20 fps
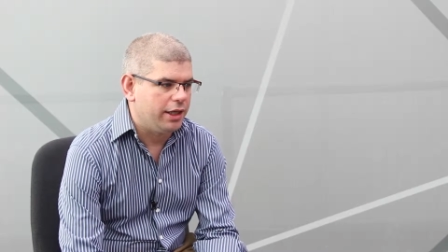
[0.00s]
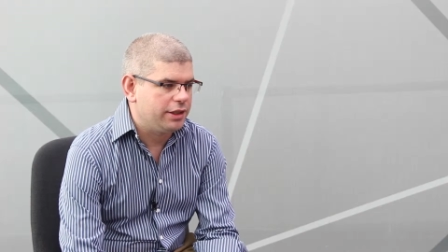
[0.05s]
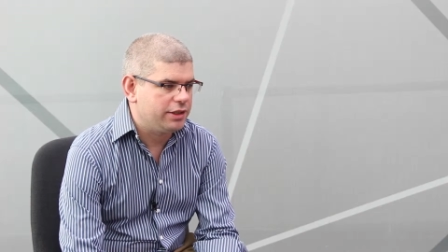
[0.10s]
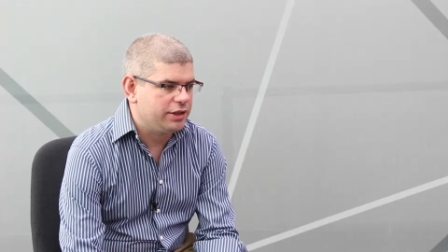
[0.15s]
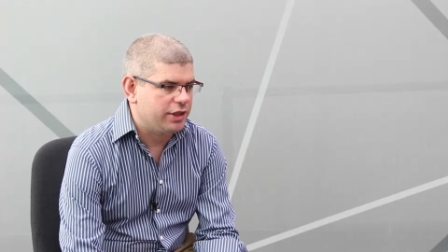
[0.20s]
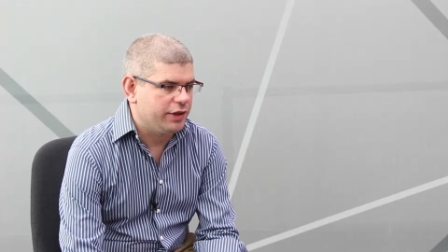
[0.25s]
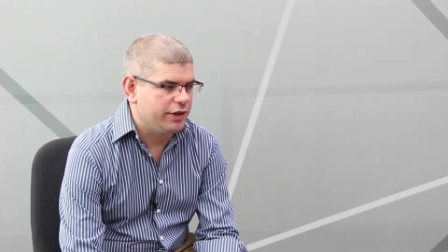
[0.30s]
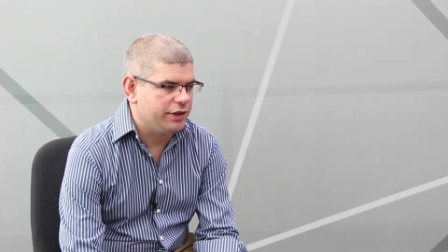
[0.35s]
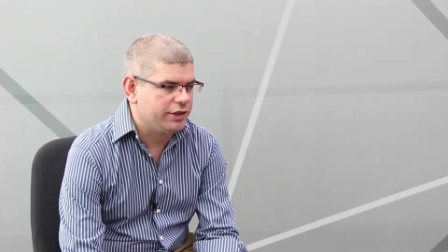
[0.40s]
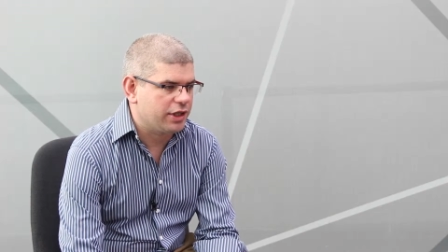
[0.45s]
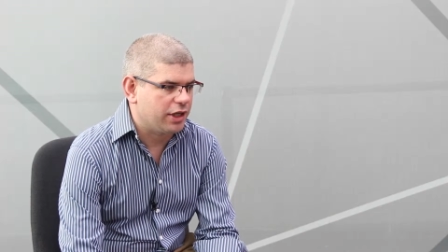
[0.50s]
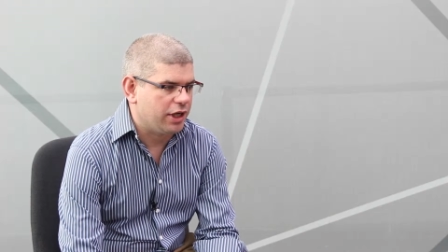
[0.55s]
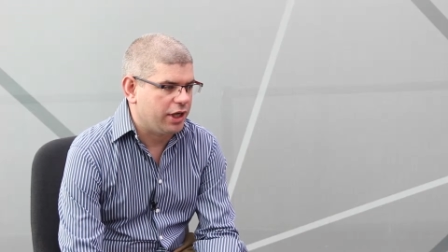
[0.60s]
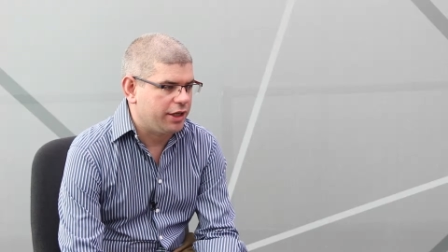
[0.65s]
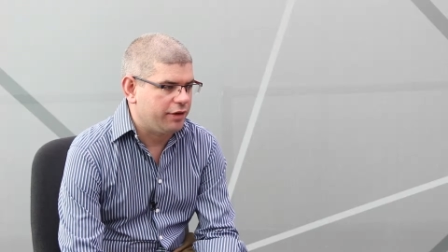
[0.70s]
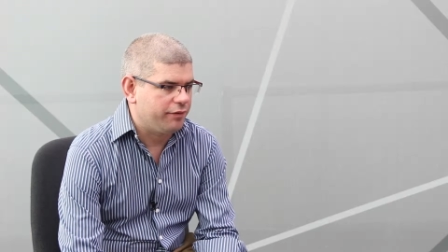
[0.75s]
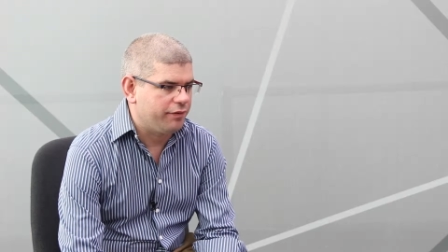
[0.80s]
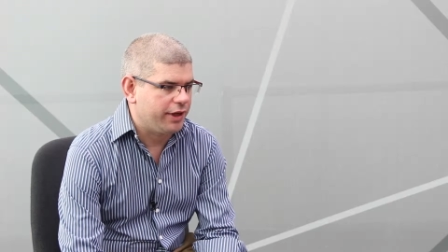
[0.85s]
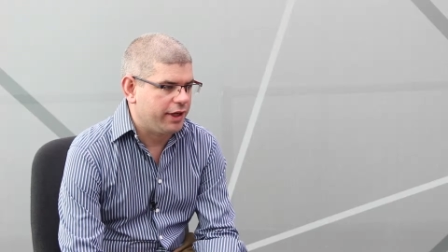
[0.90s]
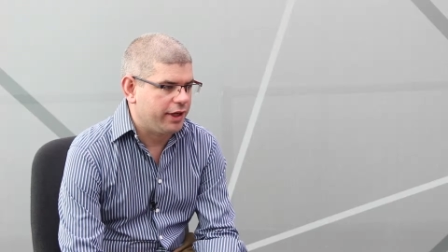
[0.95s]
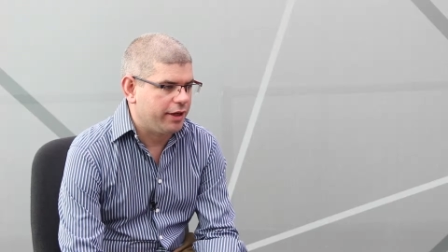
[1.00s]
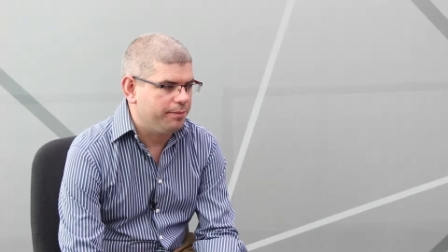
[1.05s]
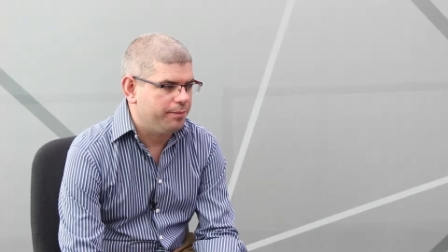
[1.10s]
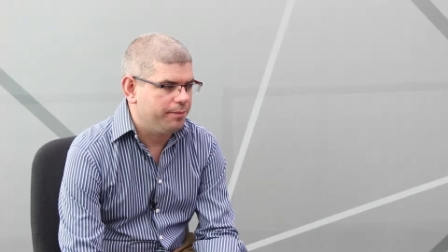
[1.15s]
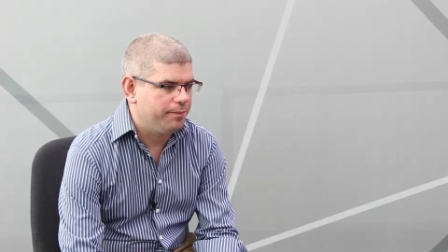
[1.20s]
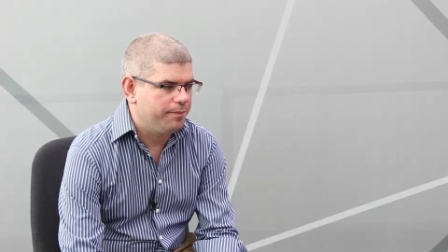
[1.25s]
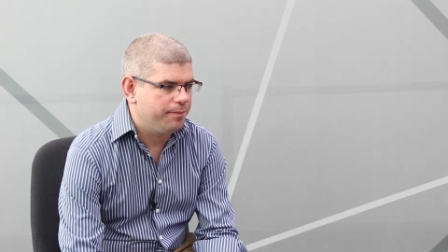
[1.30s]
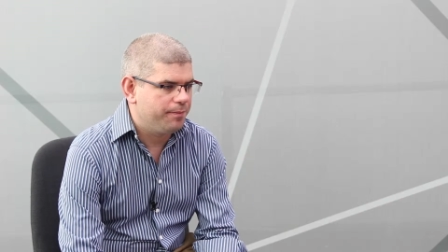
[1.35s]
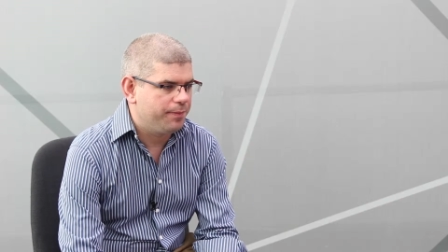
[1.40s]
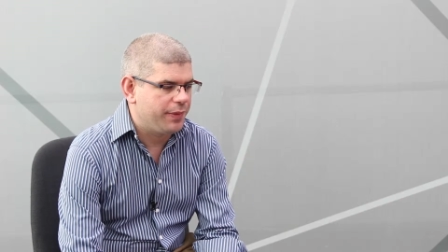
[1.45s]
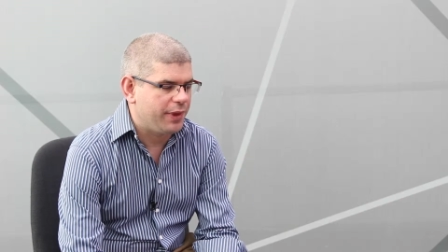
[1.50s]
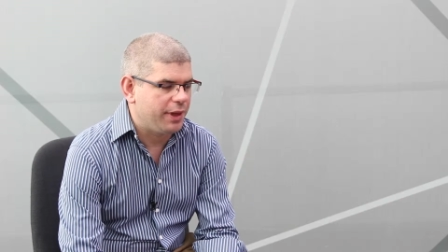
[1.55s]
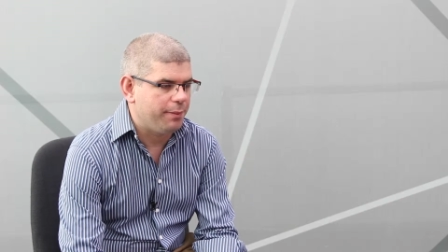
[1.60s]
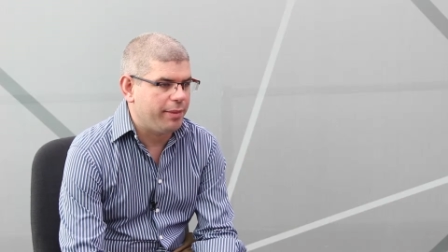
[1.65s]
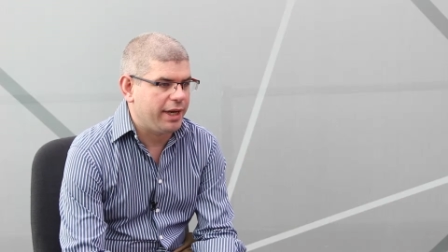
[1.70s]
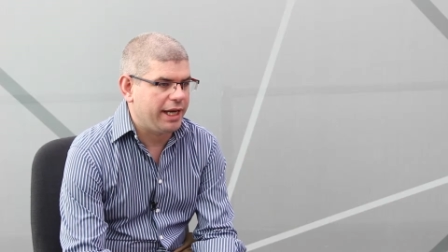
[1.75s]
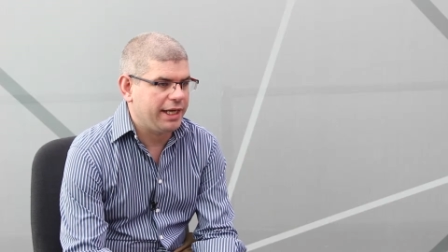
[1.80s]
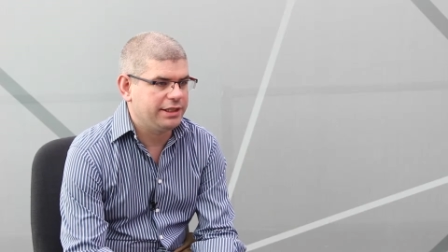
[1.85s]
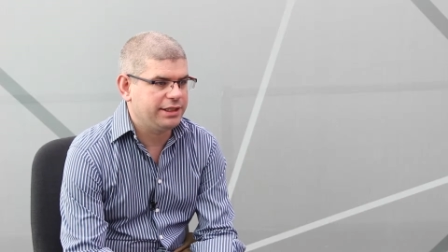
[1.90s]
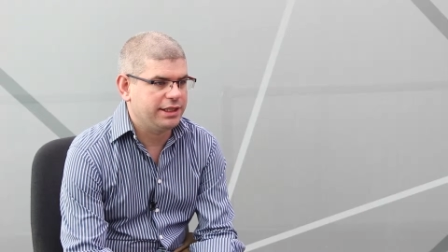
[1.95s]
So there's kind of the
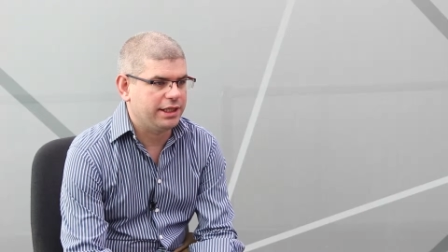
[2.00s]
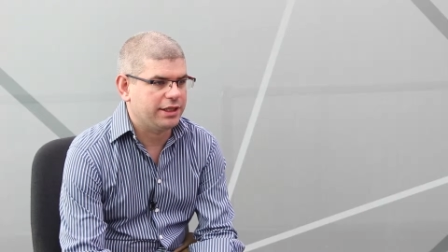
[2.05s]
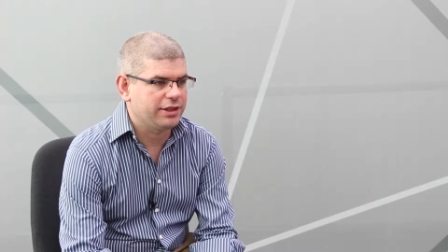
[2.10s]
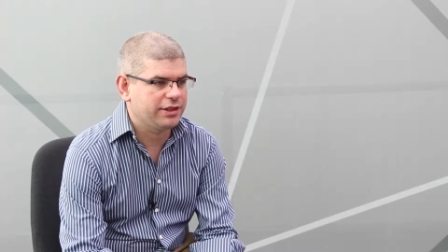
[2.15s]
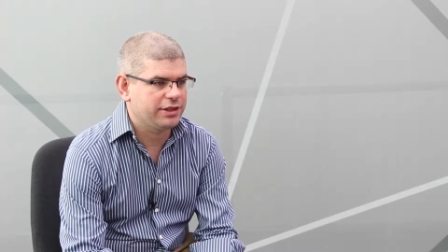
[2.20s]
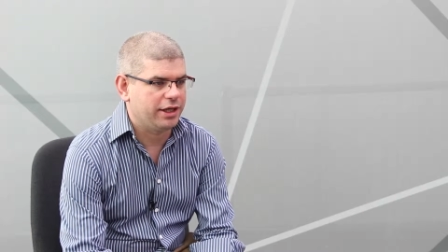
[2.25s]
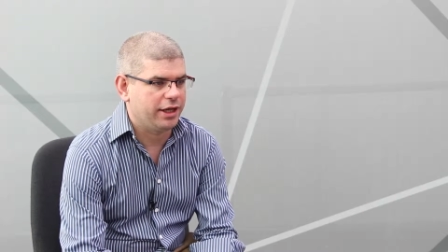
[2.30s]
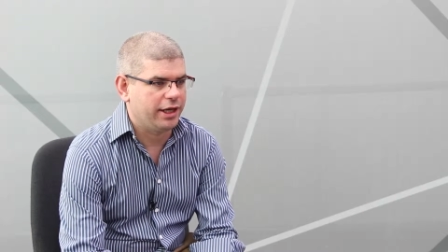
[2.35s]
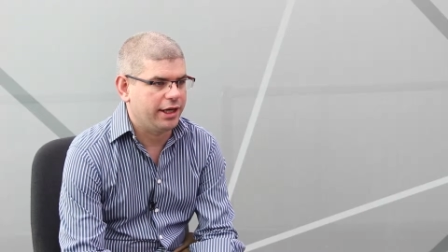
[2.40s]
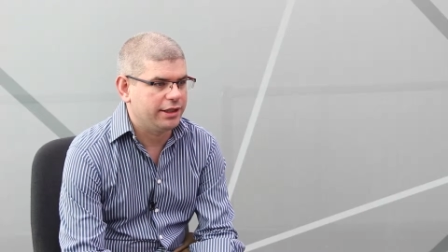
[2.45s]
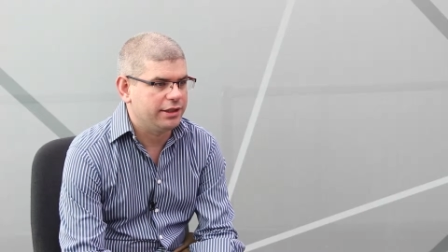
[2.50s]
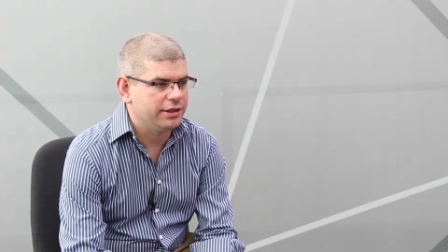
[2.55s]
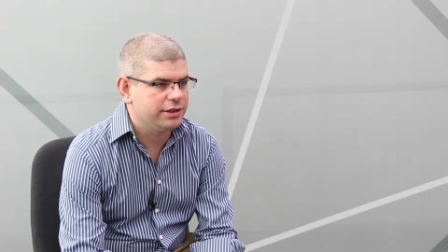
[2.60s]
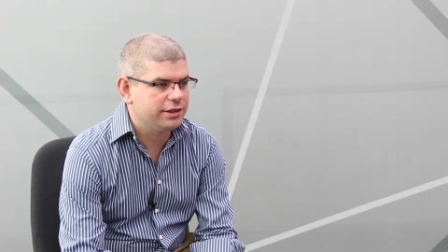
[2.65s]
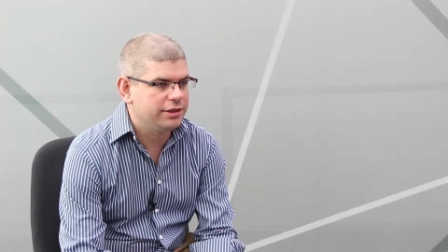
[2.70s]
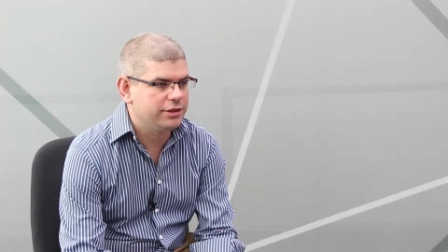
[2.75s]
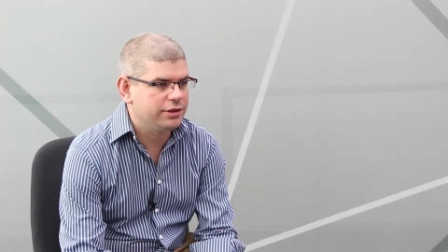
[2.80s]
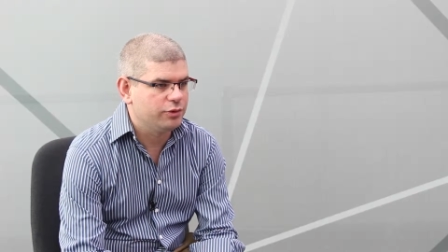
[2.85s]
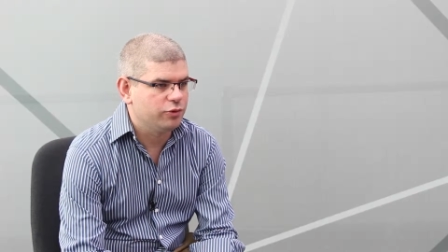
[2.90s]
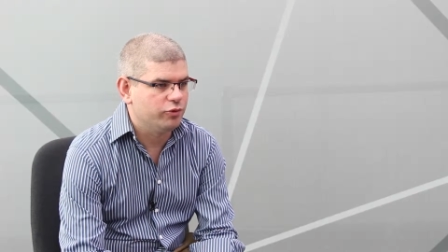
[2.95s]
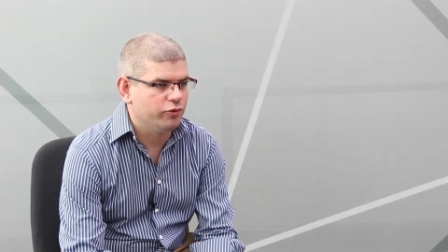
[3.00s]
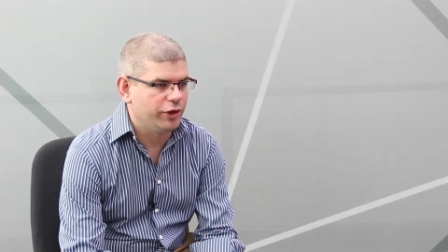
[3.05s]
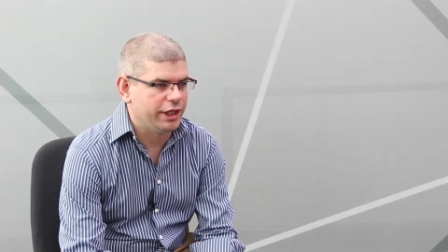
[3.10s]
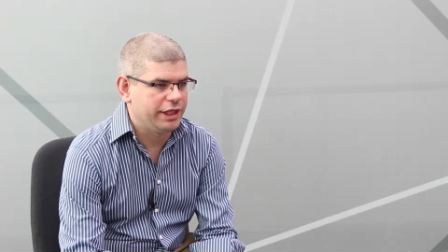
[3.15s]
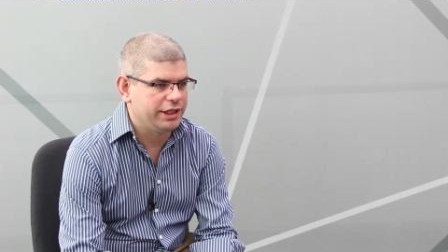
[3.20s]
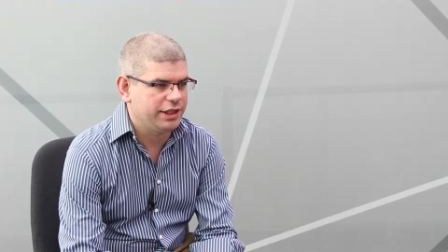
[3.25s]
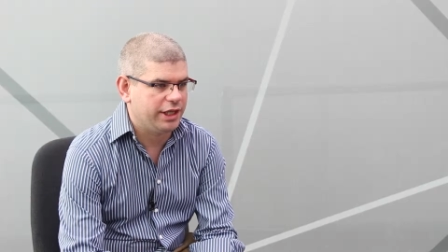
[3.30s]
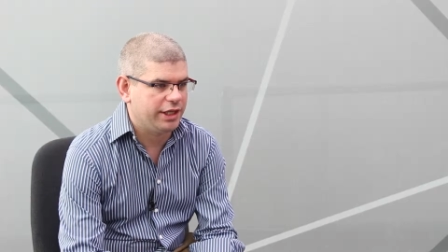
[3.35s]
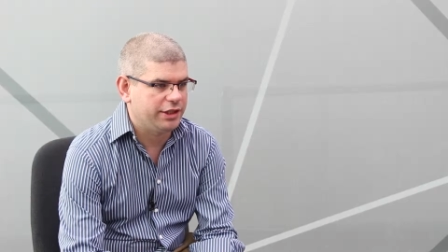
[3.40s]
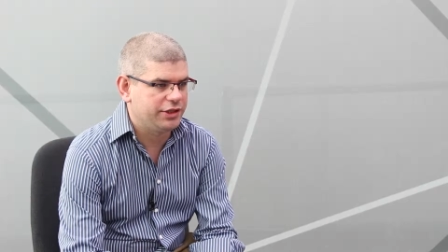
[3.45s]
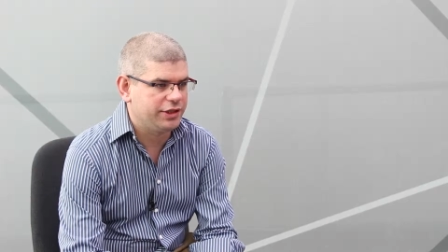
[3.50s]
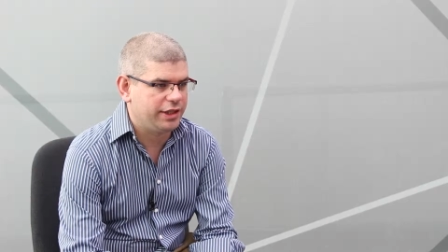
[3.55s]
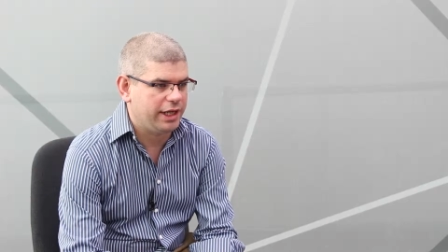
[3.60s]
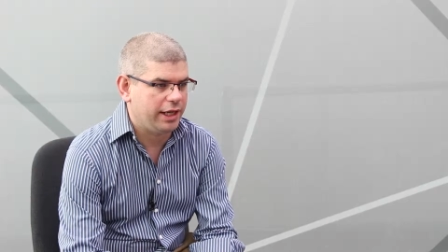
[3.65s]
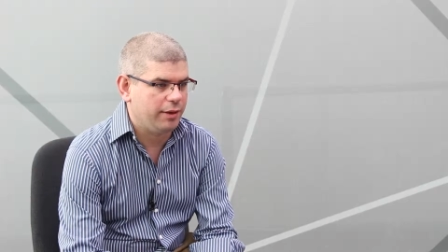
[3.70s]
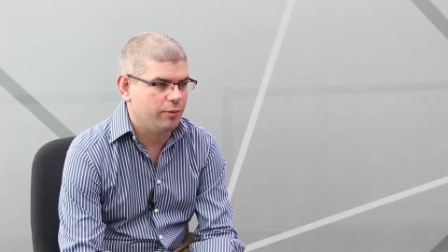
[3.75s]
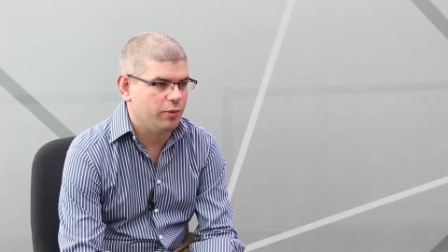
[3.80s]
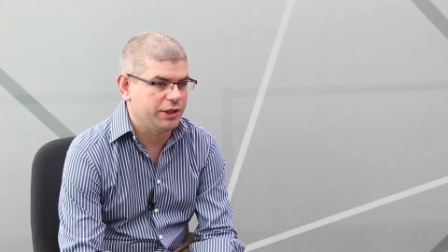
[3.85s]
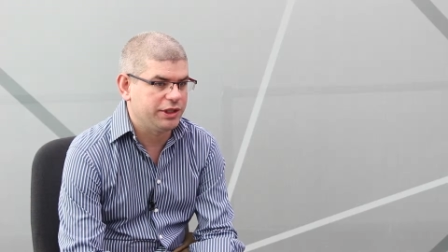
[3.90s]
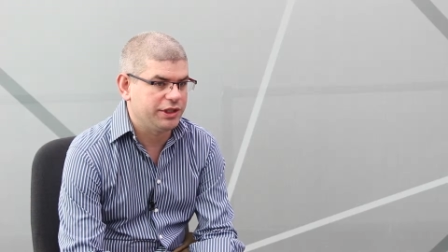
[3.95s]
basic science research theme,